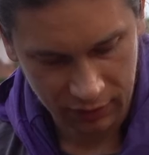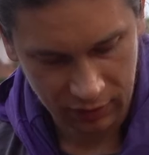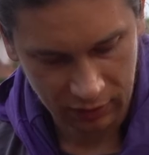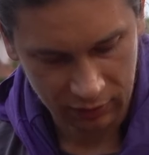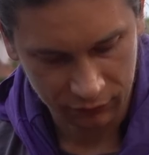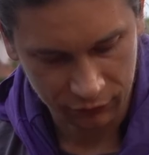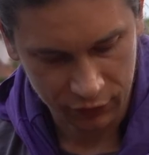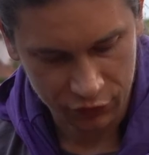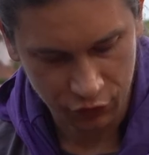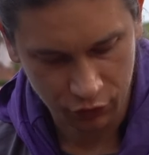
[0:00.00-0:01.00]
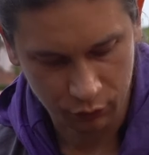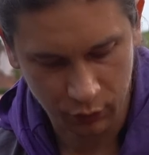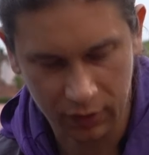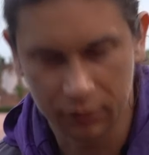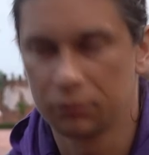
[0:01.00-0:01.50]
And for the short
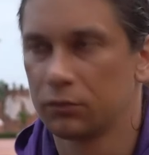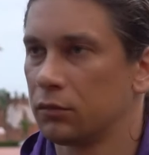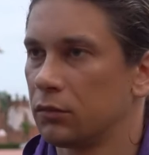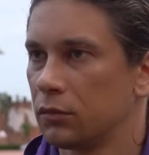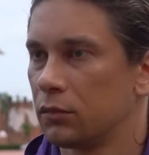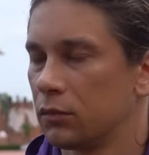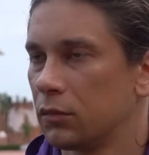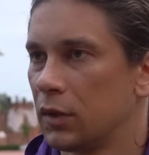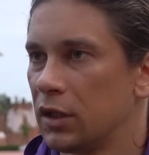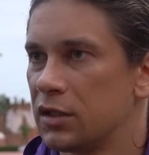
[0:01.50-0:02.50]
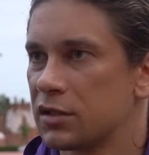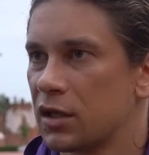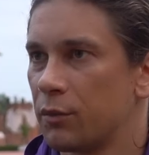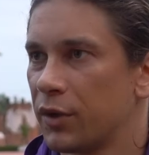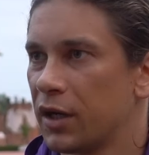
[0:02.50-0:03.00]
one, it's
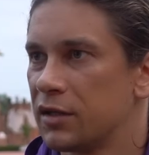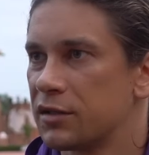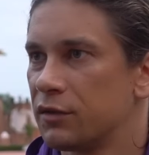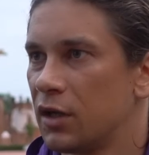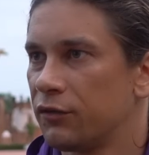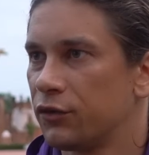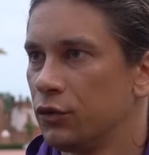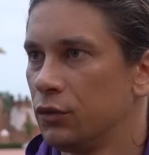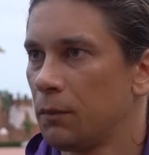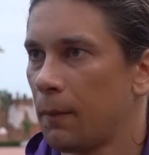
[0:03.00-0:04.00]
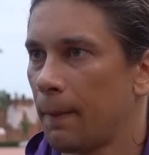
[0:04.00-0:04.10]
comprehensive enough too.